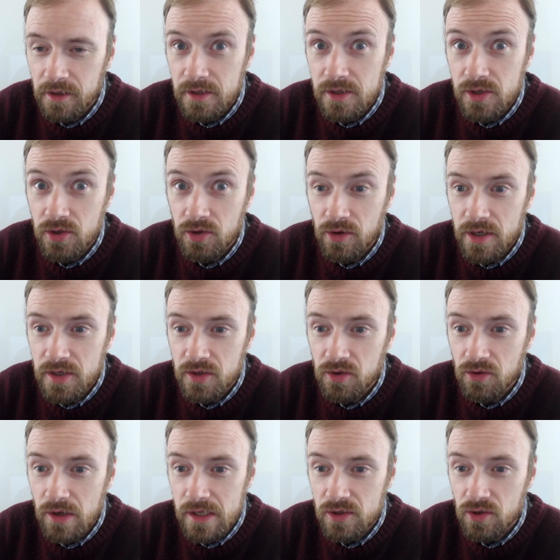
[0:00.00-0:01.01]
Stress.
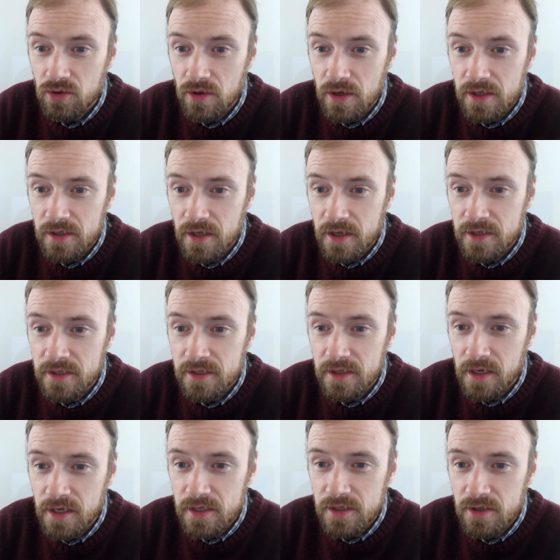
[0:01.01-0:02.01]
That's
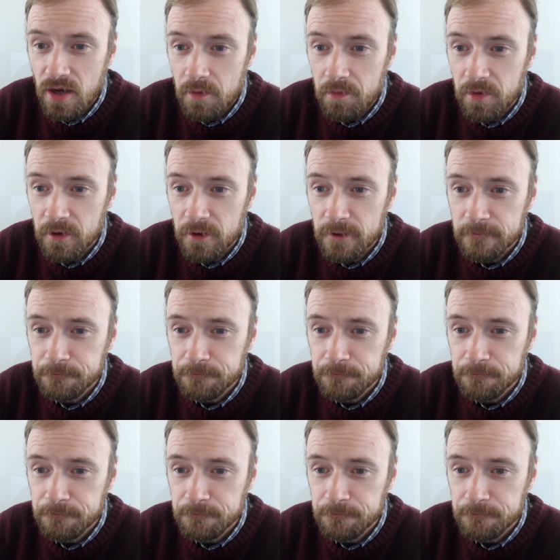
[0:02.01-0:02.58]
today's topic.